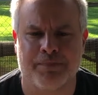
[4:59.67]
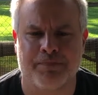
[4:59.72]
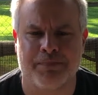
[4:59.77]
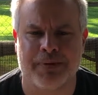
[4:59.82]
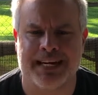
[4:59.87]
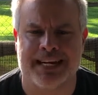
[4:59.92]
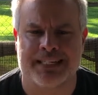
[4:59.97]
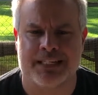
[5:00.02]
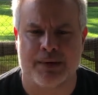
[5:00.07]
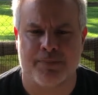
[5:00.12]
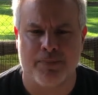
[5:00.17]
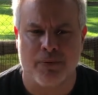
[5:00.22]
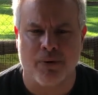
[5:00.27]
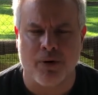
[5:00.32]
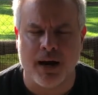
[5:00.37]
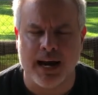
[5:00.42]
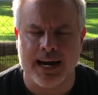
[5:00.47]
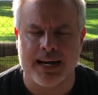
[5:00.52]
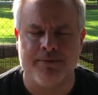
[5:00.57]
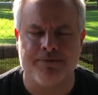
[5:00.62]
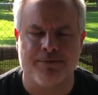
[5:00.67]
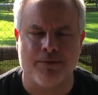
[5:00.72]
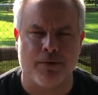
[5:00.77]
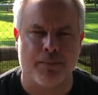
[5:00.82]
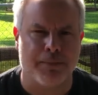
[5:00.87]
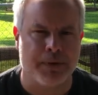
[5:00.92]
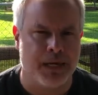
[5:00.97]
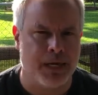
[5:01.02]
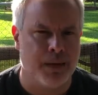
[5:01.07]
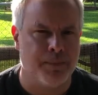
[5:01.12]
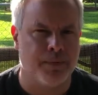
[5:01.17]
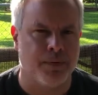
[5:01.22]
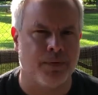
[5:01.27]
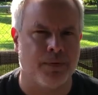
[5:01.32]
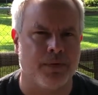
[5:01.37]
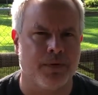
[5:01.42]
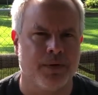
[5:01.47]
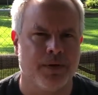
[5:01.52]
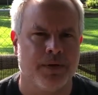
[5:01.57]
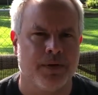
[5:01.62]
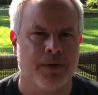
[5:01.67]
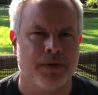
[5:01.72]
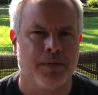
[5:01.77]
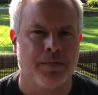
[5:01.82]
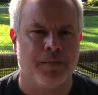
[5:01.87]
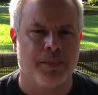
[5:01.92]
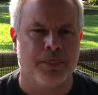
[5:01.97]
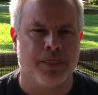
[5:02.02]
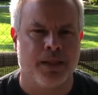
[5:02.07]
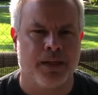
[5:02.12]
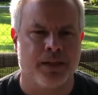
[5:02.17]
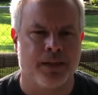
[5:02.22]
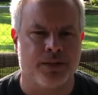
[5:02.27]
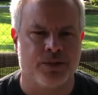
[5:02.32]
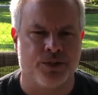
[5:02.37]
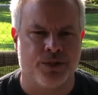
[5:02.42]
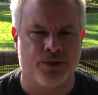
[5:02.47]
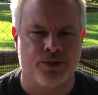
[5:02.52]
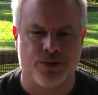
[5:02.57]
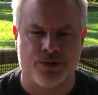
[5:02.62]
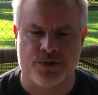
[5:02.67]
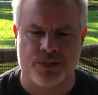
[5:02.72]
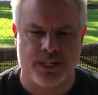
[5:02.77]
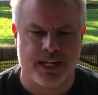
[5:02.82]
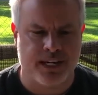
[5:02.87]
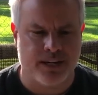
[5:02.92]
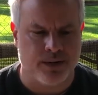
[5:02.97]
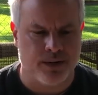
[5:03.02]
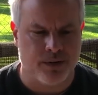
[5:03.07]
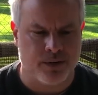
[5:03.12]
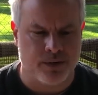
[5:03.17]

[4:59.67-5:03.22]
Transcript: But as a prideful people, the Jews are saying,